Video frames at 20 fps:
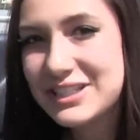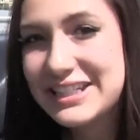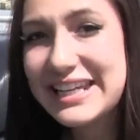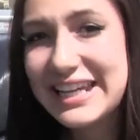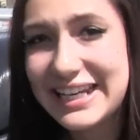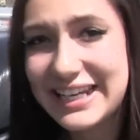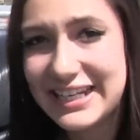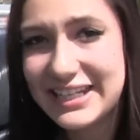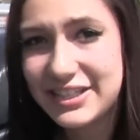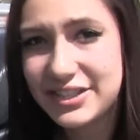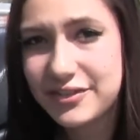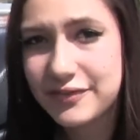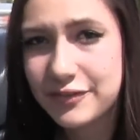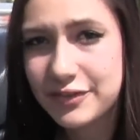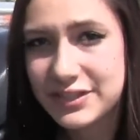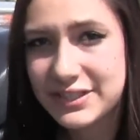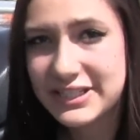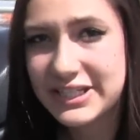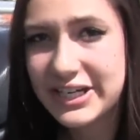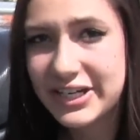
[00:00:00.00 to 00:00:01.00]
to get it into
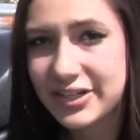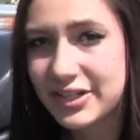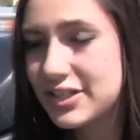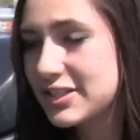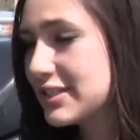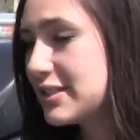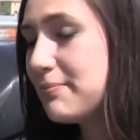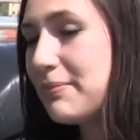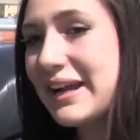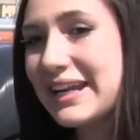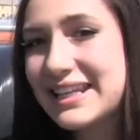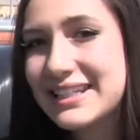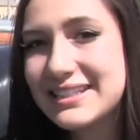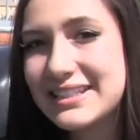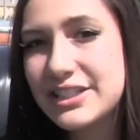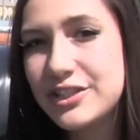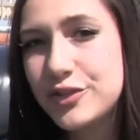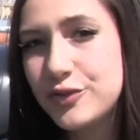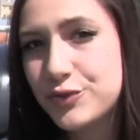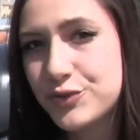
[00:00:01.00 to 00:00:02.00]
first gear because the bike
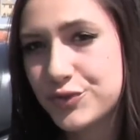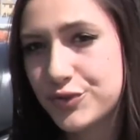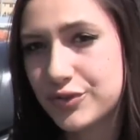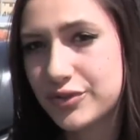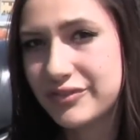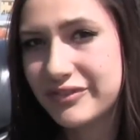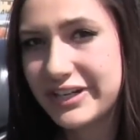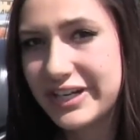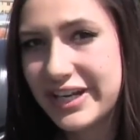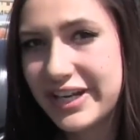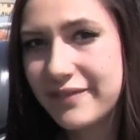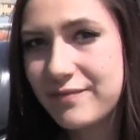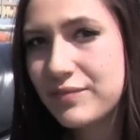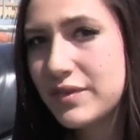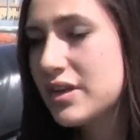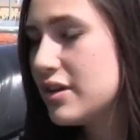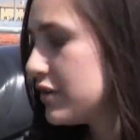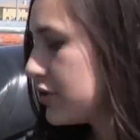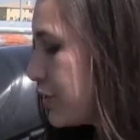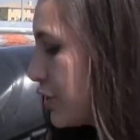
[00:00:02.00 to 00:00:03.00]
is in neutral already.
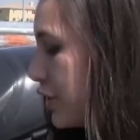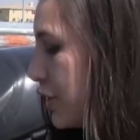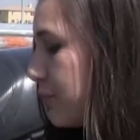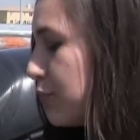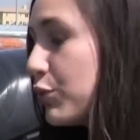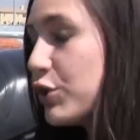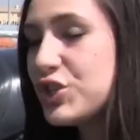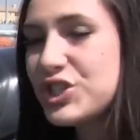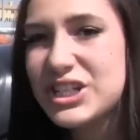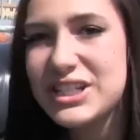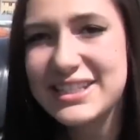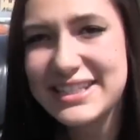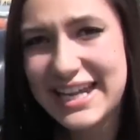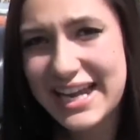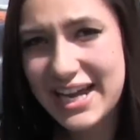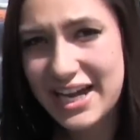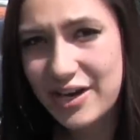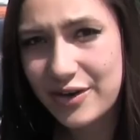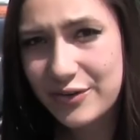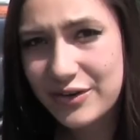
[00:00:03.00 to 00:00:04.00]
So you're going to push it
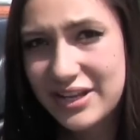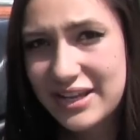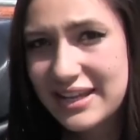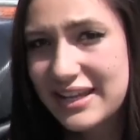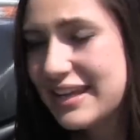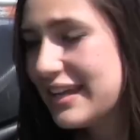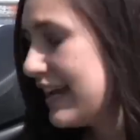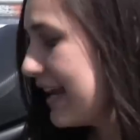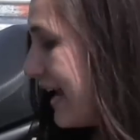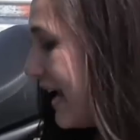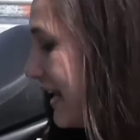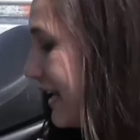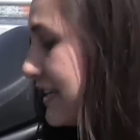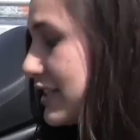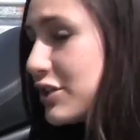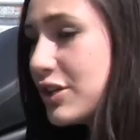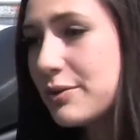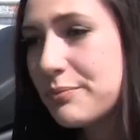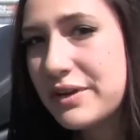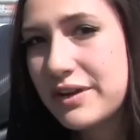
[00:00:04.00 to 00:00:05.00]
down and
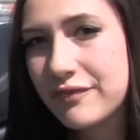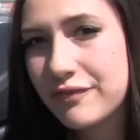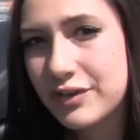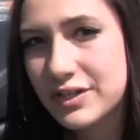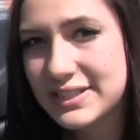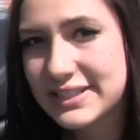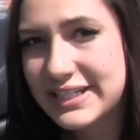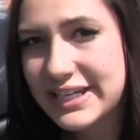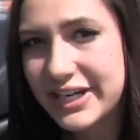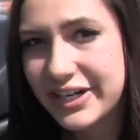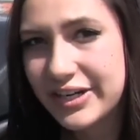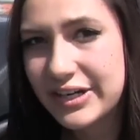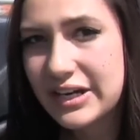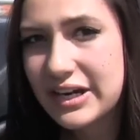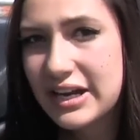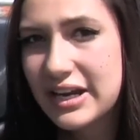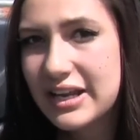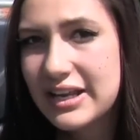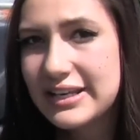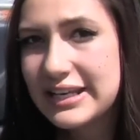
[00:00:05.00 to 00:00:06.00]
it's going to be in first gear.
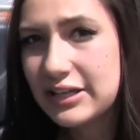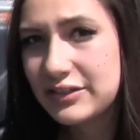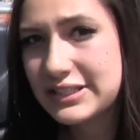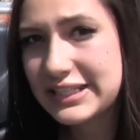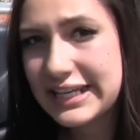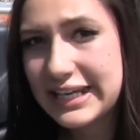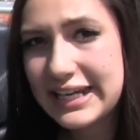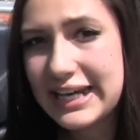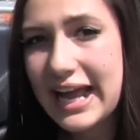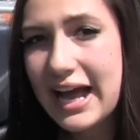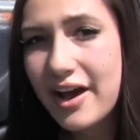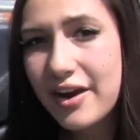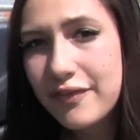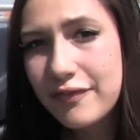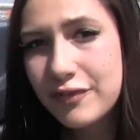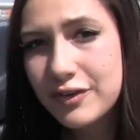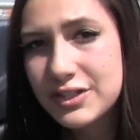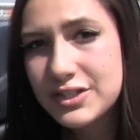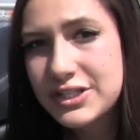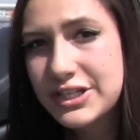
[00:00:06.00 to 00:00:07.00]
Now to get it out of
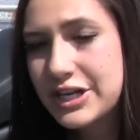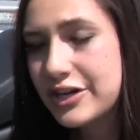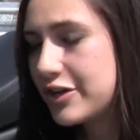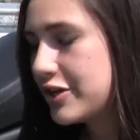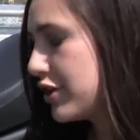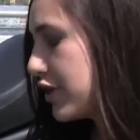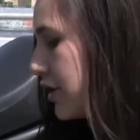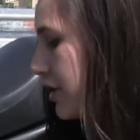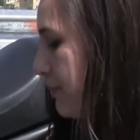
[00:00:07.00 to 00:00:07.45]
first gear, you're